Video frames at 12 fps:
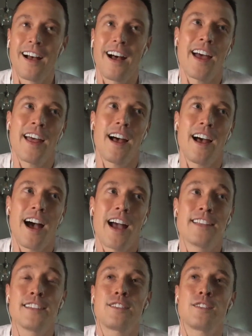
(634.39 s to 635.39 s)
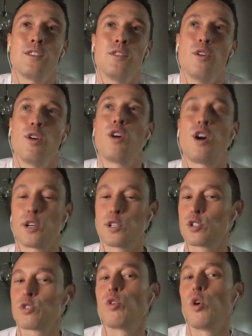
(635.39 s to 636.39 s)
I just no longer
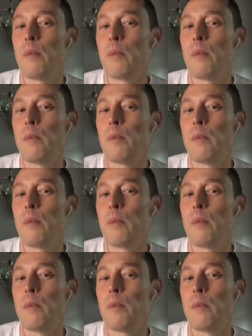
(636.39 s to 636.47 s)
scroll